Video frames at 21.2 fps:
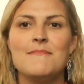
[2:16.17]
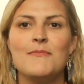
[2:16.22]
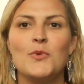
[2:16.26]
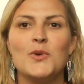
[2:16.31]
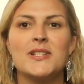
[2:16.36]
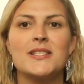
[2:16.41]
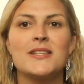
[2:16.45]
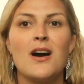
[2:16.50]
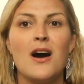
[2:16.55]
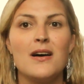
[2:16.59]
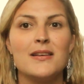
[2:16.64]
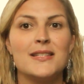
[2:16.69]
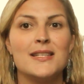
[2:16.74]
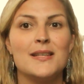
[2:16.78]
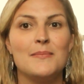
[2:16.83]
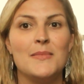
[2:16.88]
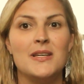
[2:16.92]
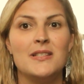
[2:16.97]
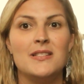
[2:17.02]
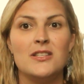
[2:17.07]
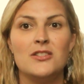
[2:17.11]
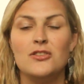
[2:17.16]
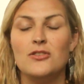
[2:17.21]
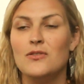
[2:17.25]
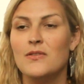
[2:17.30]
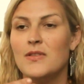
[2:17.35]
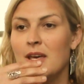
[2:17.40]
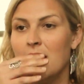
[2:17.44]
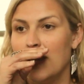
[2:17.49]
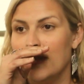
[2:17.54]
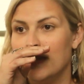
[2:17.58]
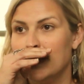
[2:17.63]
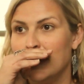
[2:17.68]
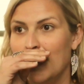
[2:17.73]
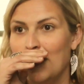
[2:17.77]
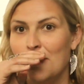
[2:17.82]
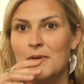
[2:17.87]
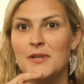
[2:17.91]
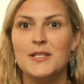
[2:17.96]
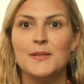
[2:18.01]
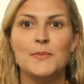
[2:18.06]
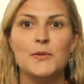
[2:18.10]
was causing me to do this.
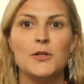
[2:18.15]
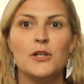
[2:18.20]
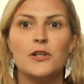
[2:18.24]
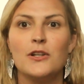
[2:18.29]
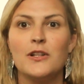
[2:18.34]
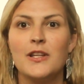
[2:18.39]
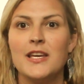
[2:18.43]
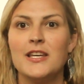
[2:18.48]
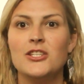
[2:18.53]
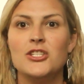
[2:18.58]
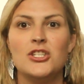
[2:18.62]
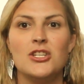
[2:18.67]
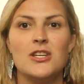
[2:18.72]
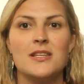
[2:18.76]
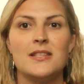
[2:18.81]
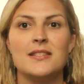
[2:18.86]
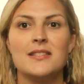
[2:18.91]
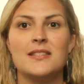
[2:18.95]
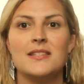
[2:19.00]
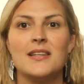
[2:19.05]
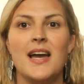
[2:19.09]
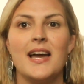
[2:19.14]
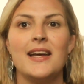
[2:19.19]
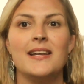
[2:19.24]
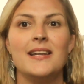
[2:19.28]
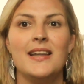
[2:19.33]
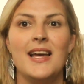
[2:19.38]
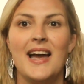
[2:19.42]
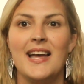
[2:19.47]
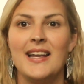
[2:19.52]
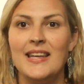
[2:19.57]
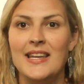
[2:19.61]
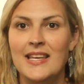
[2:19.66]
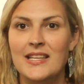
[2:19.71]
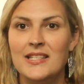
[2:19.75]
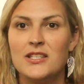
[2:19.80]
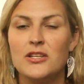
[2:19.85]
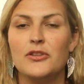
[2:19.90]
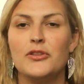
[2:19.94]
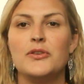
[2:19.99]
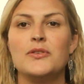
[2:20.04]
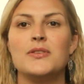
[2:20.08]
It was purely just I
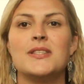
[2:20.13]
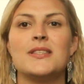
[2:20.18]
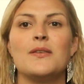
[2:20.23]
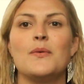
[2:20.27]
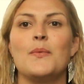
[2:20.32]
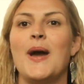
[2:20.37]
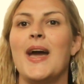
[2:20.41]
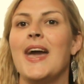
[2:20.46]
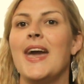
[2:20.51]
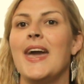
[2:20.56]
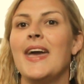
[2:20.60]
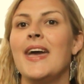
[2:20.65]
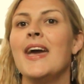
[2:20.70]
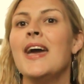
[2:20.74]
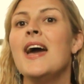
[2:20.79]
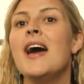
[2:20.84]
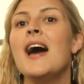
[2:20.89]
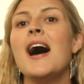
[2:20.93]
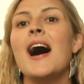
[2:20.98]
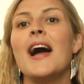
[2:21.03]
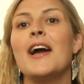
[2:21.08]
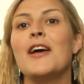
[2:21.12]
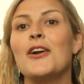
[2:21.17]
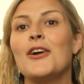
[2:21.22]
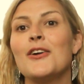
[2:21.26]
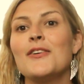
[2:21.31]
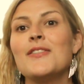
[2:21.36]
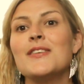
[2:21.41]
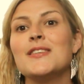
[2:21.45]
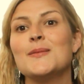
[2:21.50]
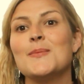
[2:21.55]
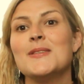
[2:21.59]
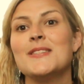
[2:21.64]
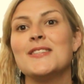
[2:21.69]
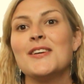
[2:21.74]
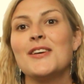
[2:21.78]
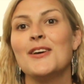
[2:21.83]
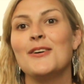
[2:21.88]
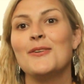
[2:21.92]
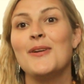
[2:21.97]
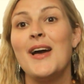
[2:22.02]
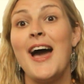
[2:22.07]
need to lose the weight. I heard this was
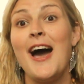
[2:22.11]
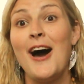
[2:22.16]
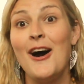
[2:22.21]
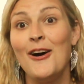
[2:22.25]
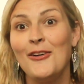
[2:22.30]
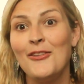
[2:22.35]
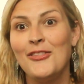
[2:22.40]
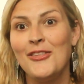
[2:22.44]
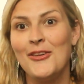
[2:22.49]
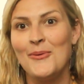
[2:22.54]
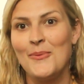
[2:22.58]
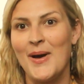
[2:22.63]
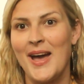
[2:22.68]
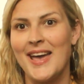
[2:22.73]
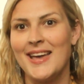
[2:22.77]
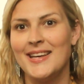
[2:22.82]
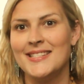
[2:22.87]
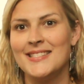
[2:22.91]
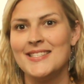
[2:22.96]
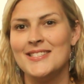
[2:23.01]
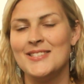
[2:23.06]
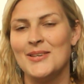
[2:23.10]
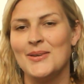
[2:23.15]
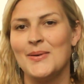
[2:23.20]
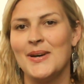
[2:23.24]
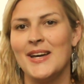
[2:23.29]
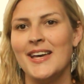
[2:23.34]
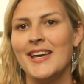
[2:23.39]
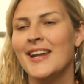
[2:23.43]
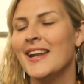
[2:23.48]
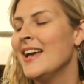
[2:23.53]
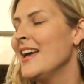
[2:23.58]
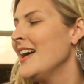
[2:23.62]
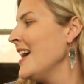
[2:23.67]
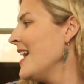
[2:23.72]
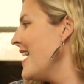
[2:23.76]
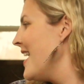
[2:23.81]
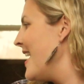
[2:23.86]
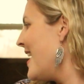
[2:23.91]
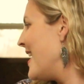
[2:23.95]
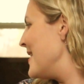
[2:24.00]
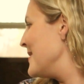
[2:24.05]
a good, healthy way to do it.
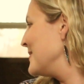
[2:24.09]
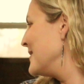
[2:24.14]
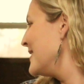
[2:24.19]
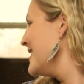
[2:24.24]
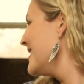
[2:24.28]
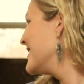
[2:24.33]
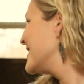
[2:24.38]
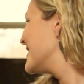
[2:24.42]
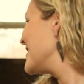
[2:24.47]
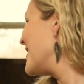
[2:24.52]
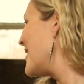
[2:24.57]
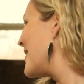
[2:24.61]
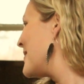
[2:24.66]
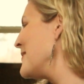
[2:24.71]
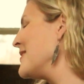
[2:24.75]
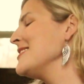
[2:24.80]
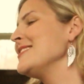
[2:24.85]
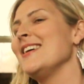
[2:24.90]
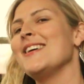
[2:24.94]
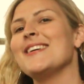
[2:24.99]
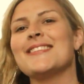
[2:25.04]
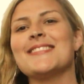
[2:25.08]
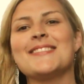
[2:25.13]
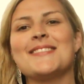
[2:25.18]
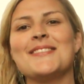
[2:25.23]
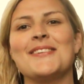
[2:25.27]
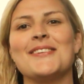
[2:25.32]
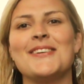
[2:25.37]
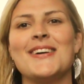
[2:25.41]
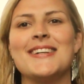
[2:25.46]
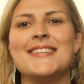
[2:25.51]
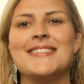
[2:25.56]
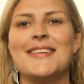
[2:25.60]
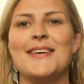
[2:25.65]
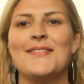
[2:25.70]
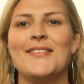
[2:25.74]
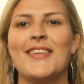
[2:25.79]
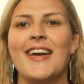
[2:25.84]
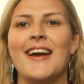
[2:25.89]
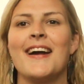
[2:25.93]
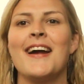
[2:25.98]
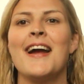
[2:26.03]
Sorry, my dog's going crazy
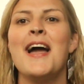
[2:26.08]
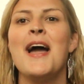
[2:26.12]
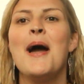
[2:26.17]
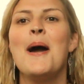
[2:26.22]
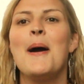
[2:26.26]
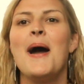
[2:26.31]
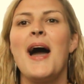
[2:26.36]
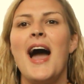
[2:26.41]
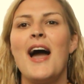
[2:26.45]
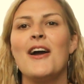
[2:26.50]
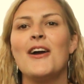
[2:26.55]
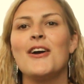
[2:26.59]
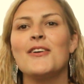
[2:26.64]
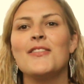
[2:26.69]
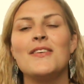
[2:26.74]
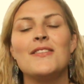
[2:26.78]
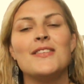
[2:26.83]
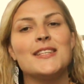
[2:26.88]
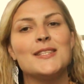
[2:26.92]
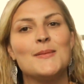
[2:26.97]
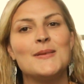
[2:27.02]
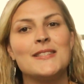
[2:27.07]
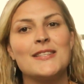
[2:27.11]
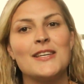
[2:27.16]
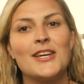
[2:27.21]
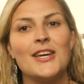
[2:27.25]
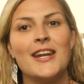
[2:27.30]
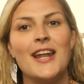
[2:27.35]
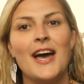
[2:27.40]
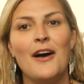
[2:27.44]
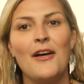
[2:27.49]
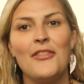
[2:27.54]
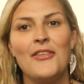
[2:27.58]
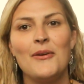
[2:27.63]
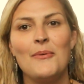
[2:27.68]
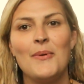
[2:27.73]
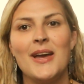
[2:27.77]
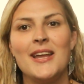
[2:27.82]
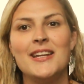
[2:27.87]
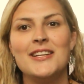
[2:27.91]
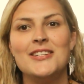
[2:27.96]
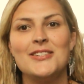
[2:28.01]
over there. I heard that this was a good, healthy
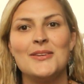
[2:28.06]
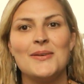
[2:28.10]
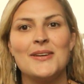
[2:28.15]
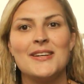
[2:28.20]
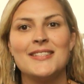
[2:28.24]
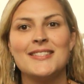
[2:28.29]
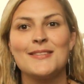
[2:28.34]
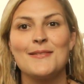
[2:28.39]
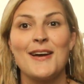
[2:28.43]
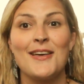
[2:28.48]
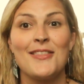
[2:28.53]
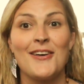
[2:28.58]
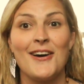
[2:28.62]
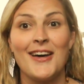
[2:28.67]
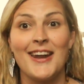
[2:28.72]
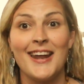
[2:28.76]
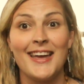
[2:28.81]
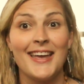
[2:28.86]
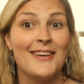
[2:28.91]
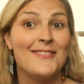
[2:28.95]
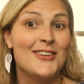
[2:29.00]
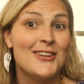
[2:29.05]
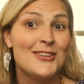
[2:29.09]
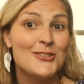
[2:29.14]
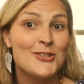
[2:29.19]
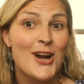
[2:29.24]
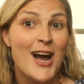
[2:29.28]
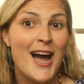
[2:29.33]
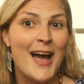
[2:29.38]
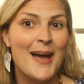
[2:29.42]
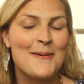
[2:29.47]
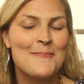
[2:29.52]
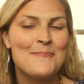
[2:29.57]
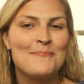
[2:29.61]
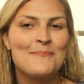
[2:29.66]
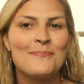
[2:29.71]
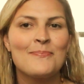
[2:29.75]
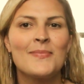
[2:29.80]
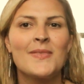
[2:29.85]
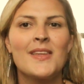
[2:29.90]
way to do it, so I thought I'd give it a try.